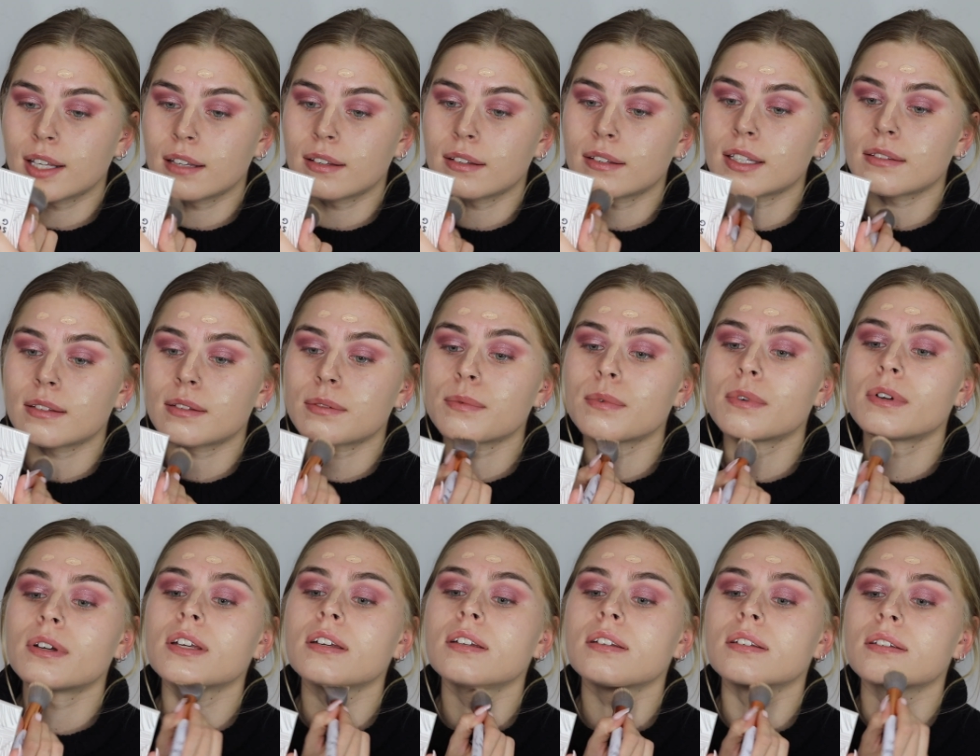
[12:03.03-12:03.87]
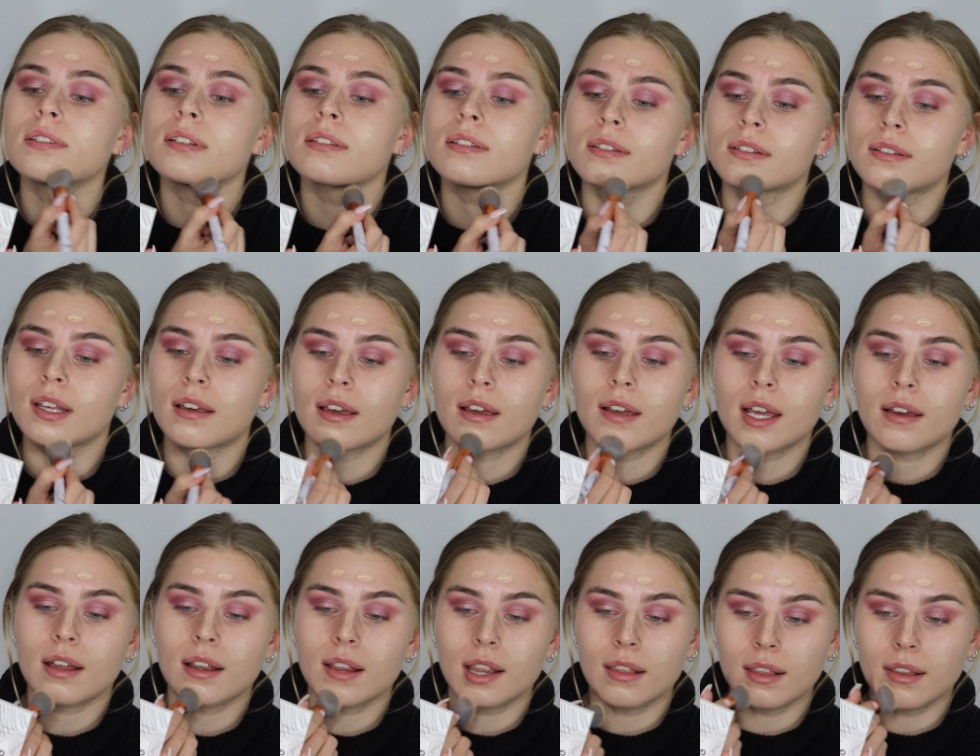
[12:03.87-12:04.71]
It's wanting to
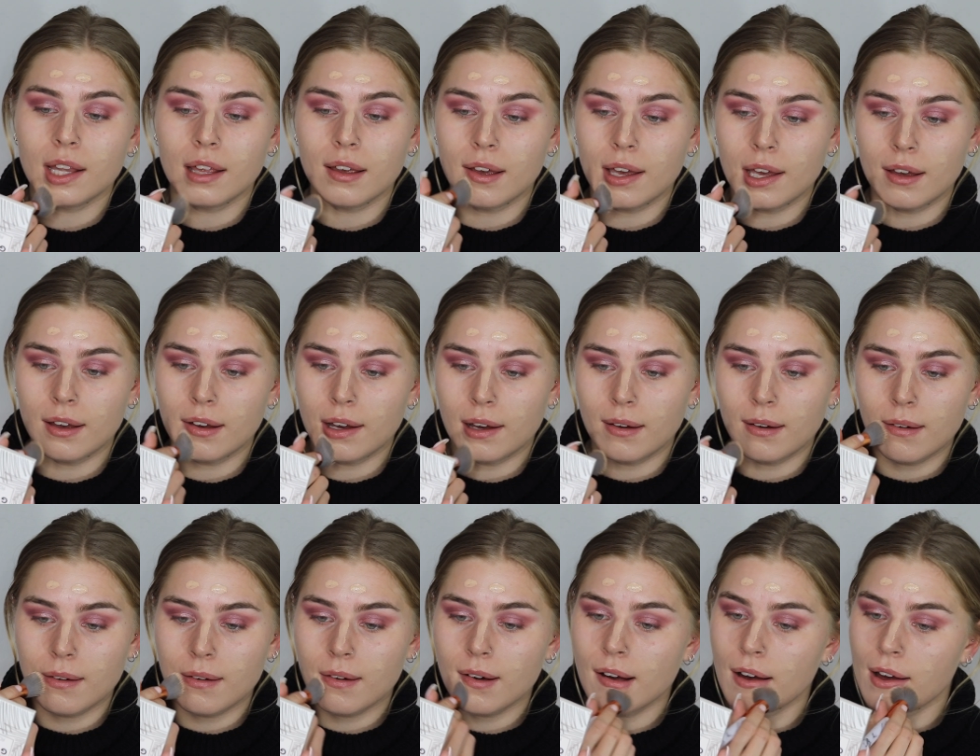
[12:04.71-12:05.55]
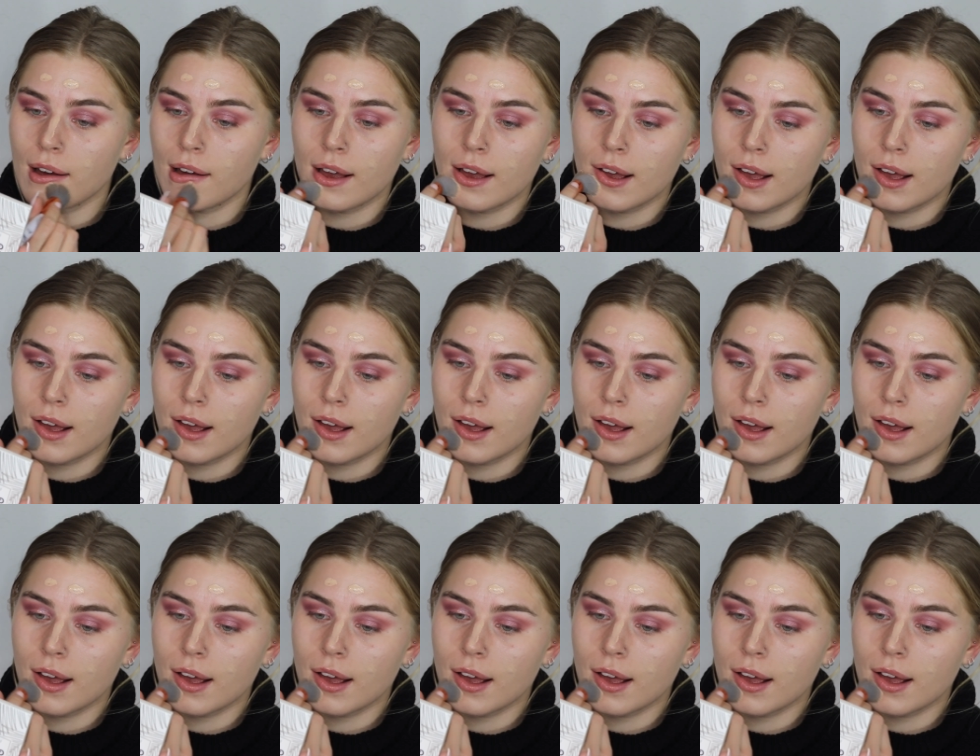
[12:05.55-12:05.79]
say hello